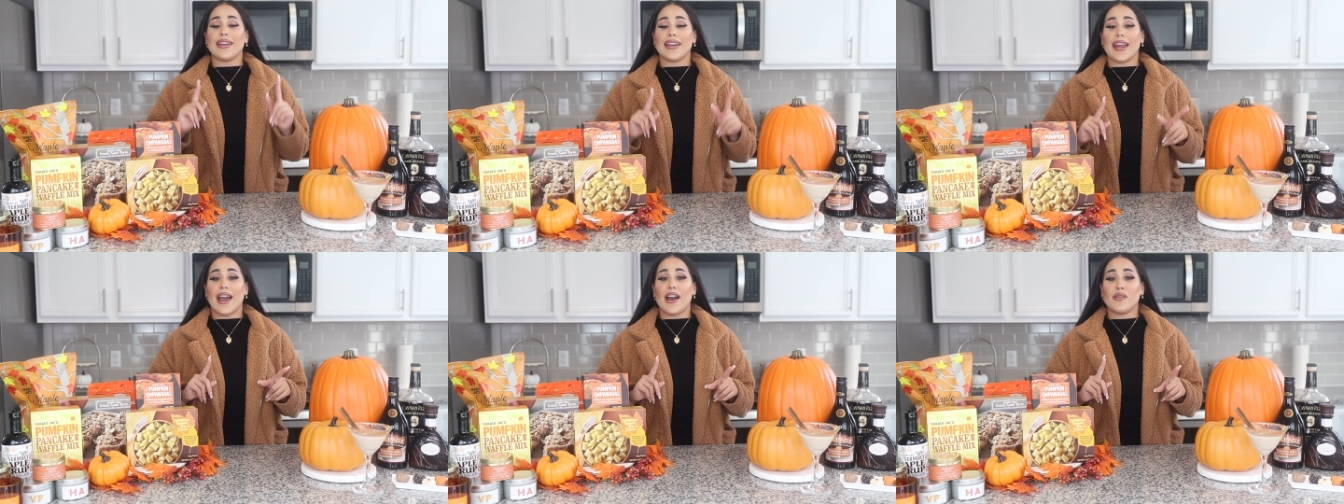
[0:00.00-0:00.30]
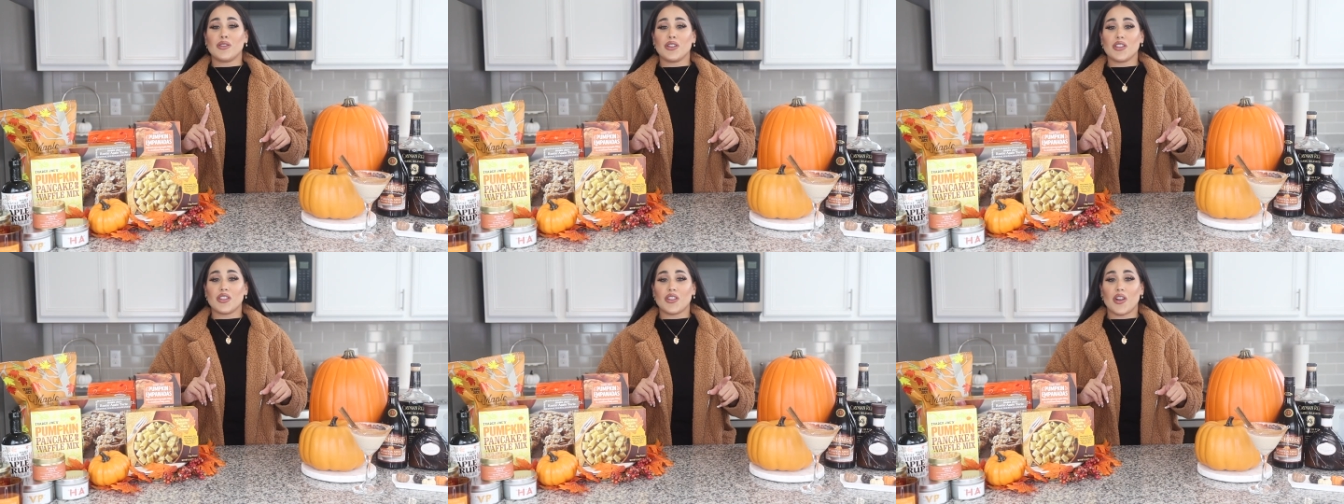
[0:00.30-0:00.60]

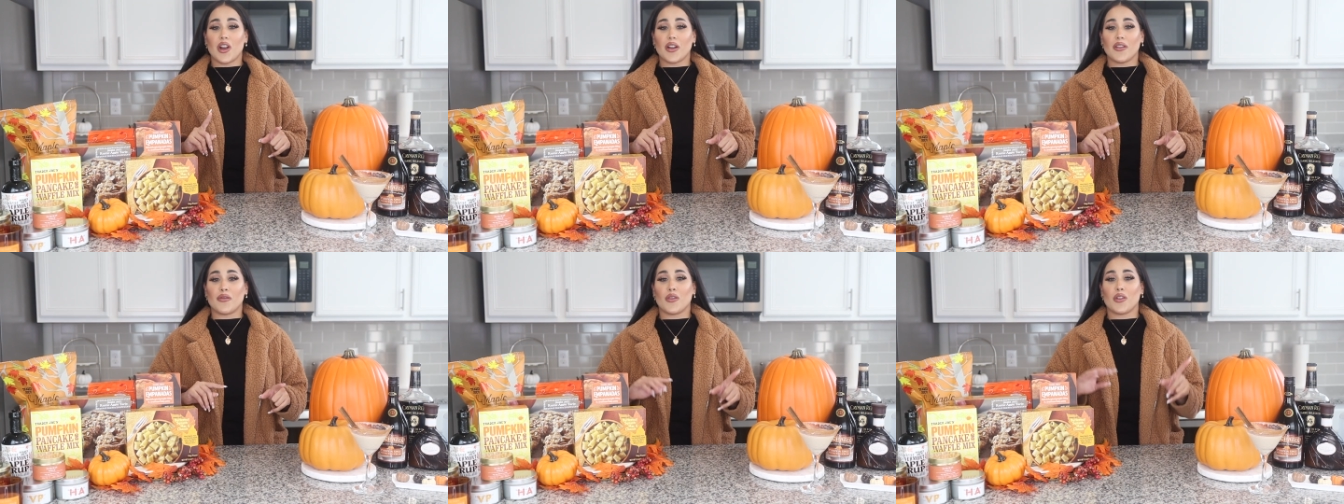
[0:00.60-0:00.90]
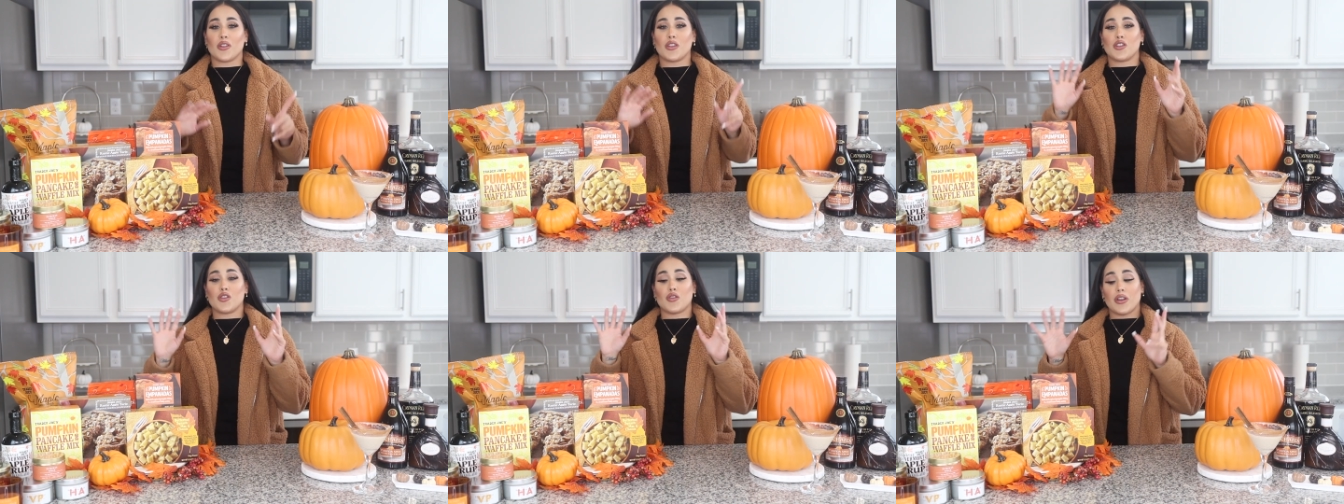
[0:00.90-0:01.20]
now to start
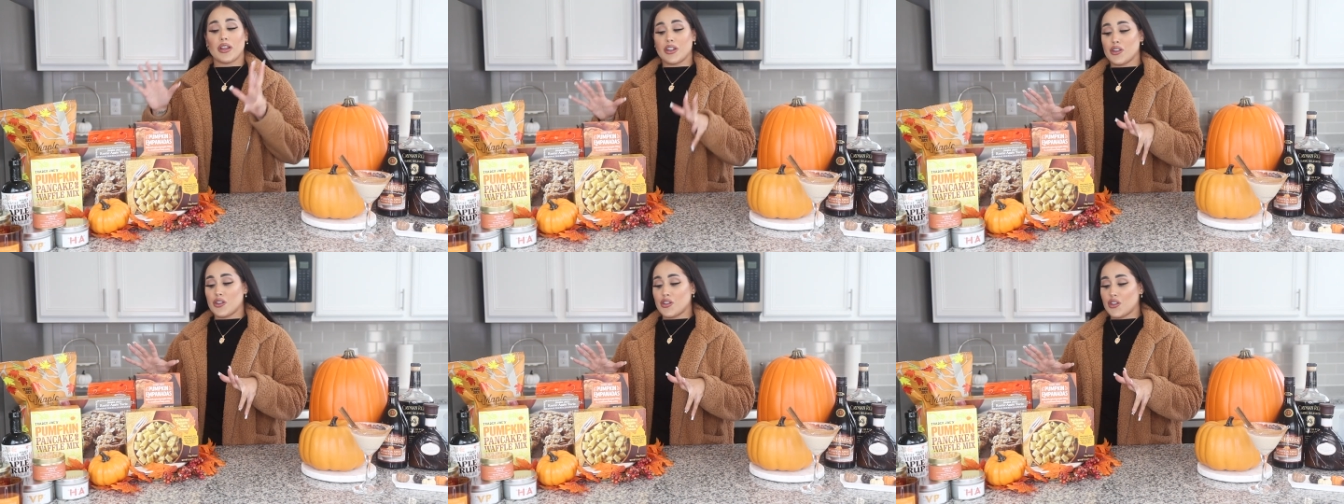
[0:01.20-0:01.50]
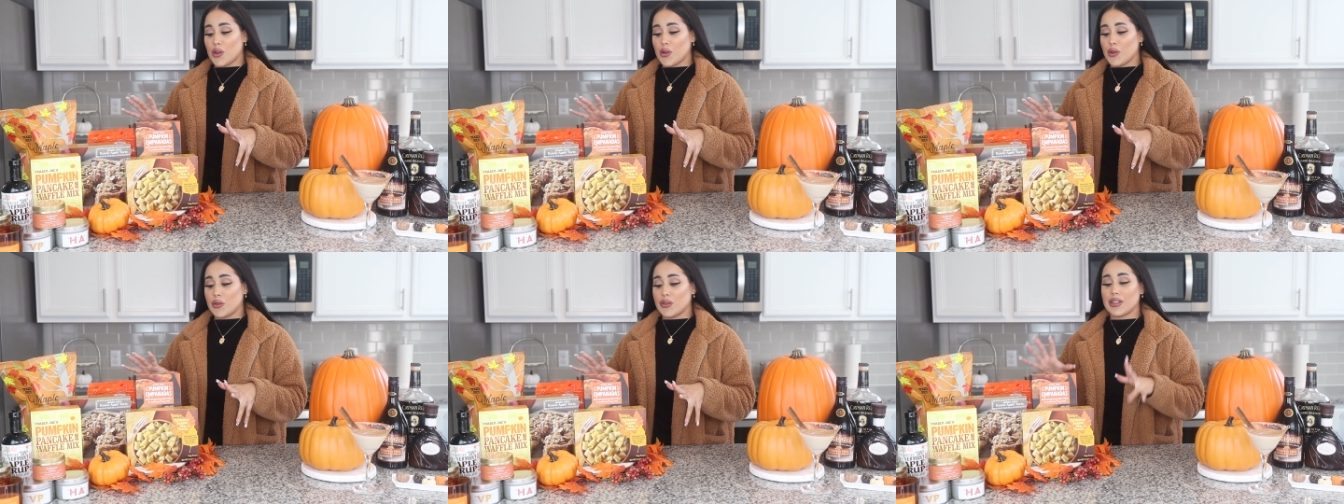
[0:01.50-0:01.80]
for the Trader
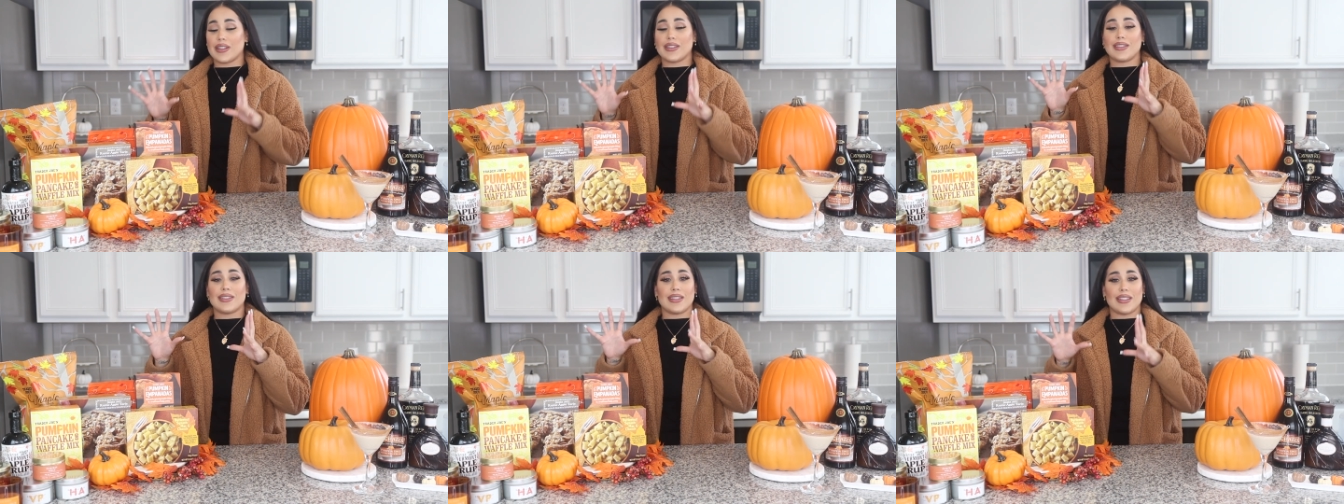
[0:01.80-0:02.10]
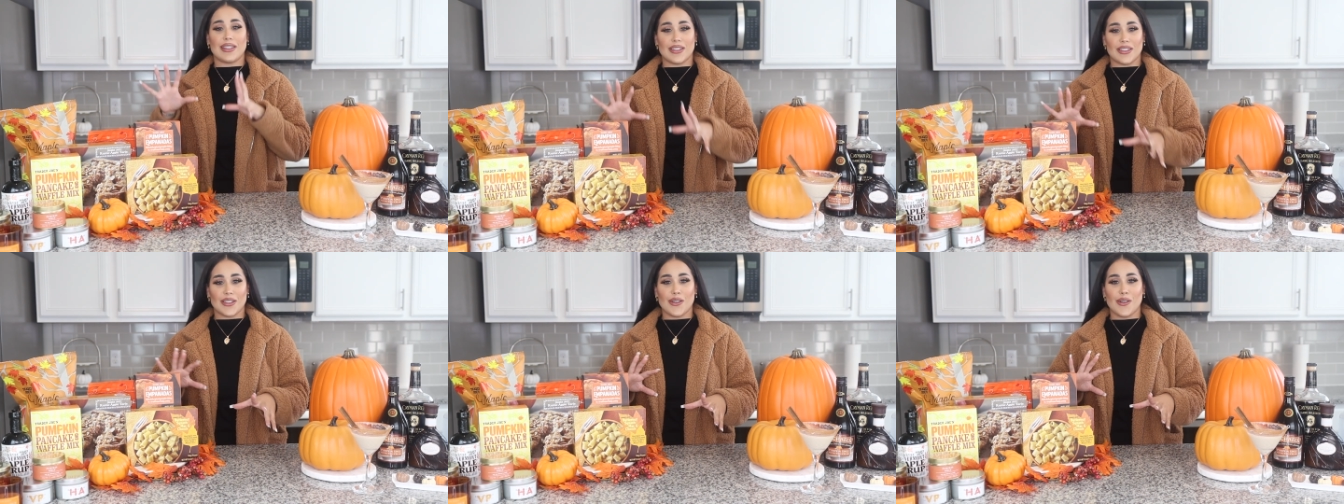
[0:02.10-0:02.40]
Joe's
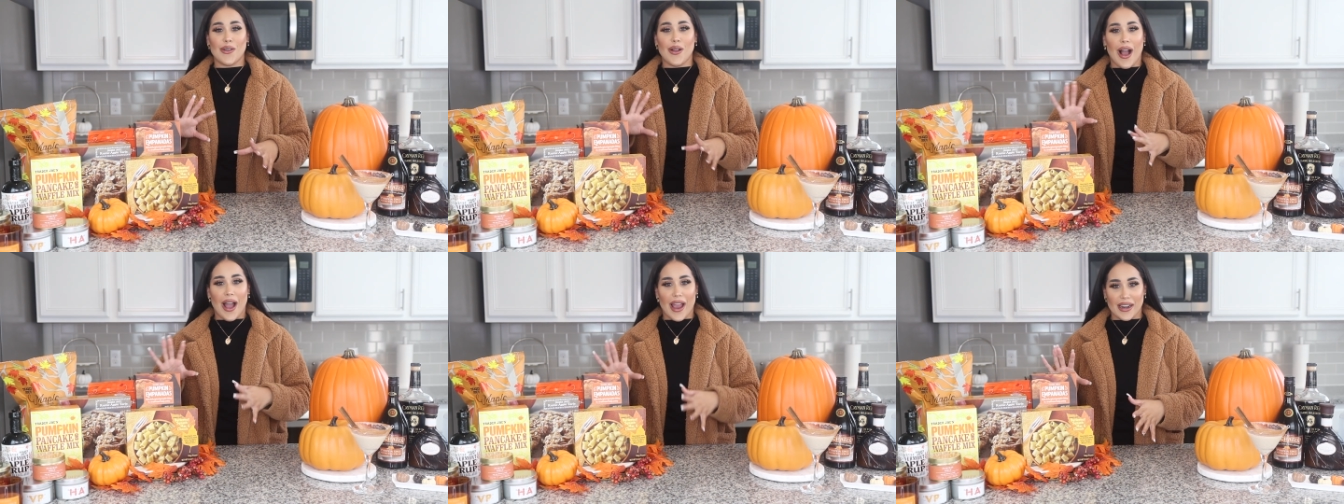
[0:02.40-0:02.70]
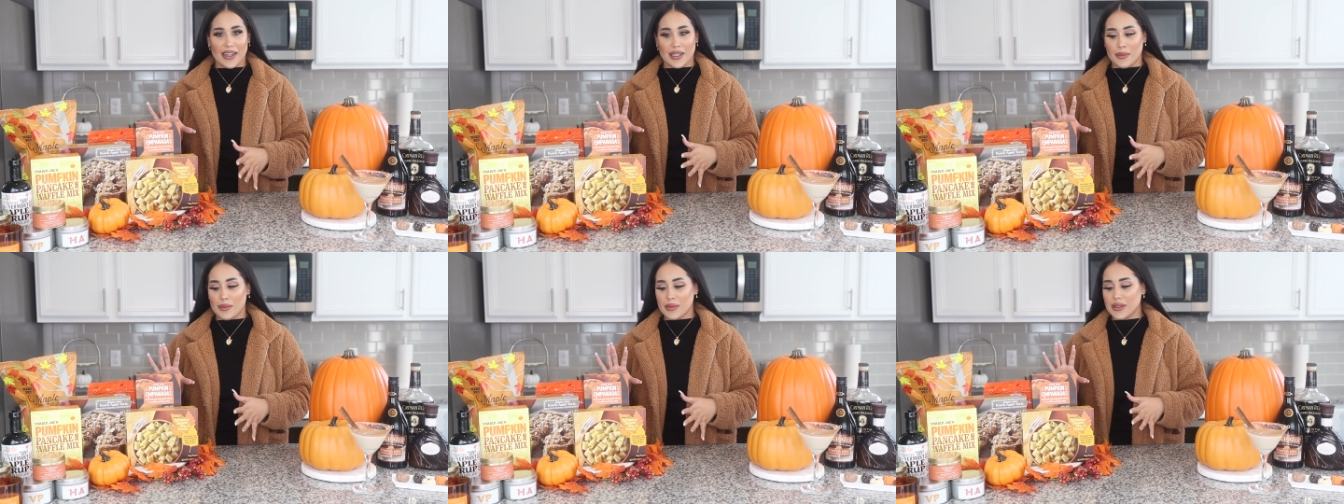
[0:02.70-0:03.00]
seasonal
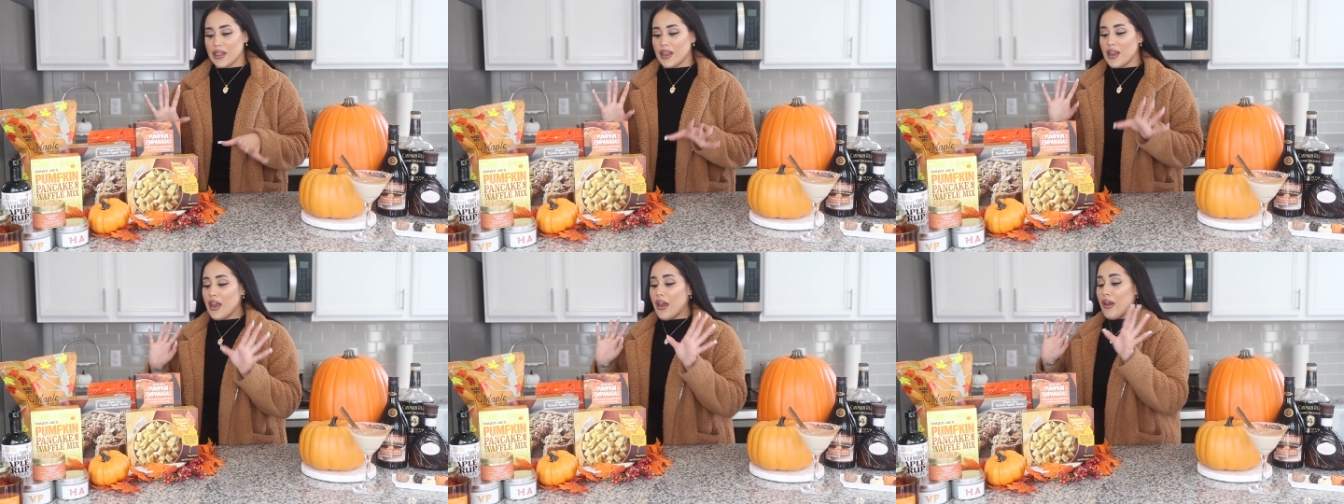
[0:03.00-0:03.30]
items.